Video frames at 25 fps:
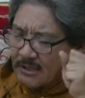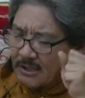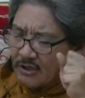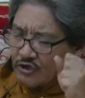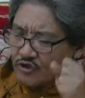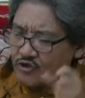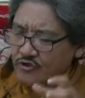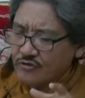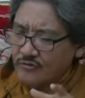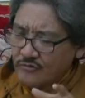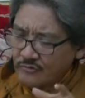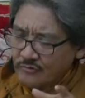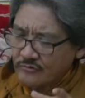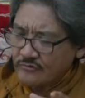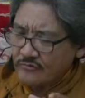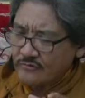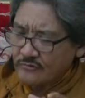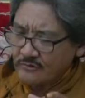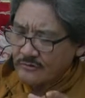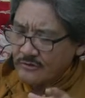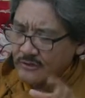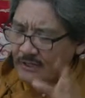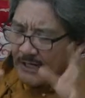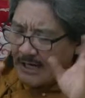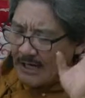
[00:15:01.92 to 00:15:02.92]
truth,
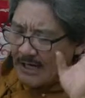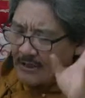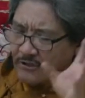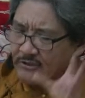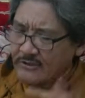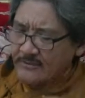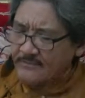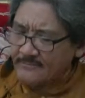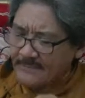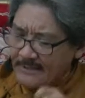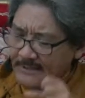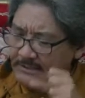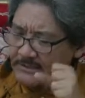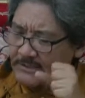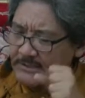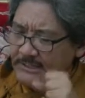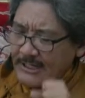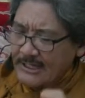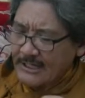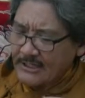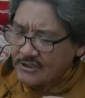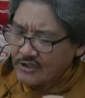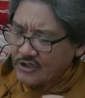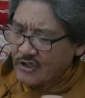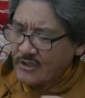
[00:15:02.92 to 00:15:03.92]
ultimate
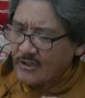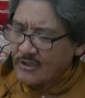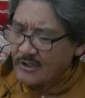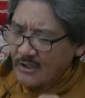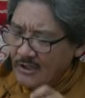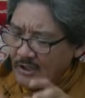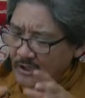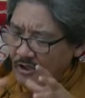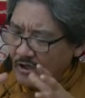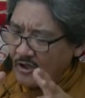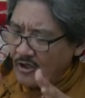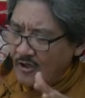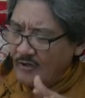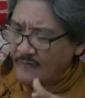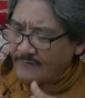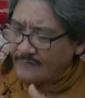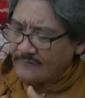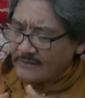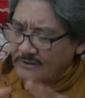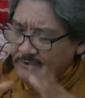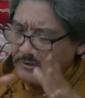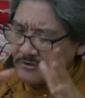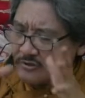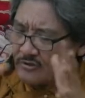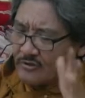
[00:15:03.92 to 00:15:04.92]
nature of
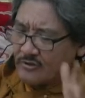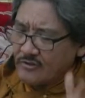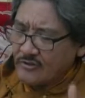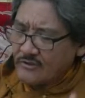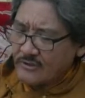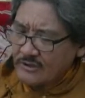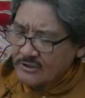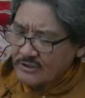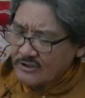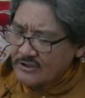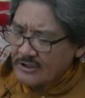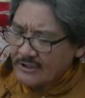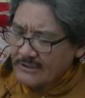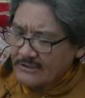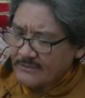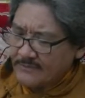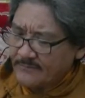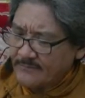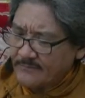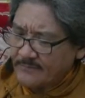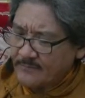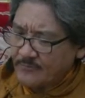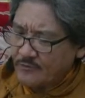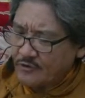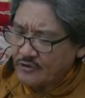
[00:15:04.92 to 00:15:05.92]
the destructive
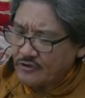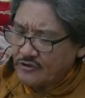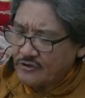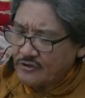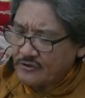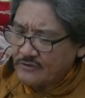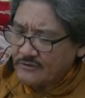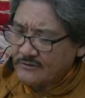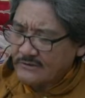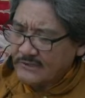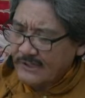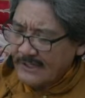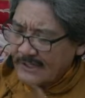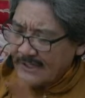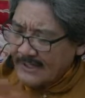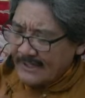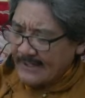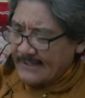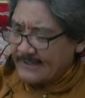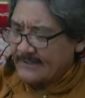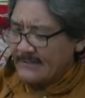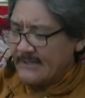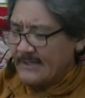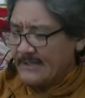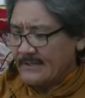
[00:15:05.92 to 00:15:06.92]
emotions,
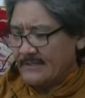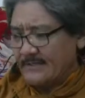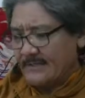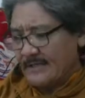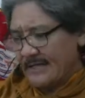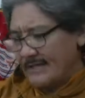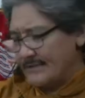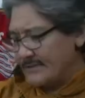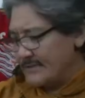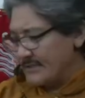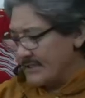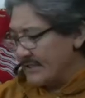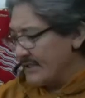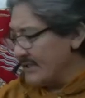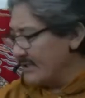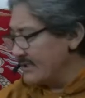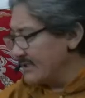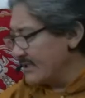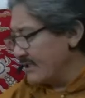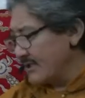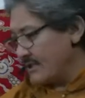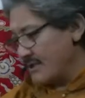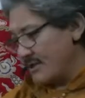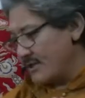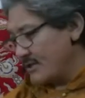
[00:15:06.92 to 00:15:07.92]
and then that's it.
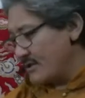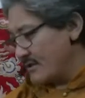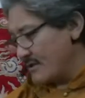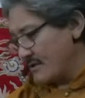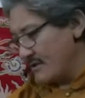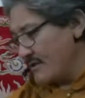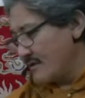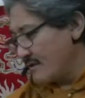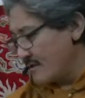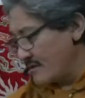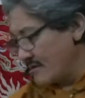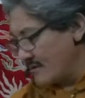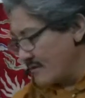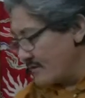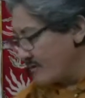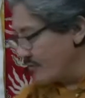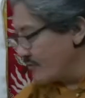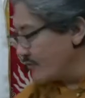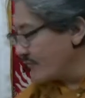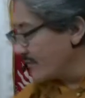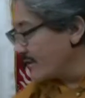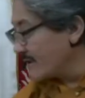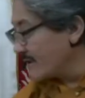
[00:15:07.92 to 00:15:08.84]
You will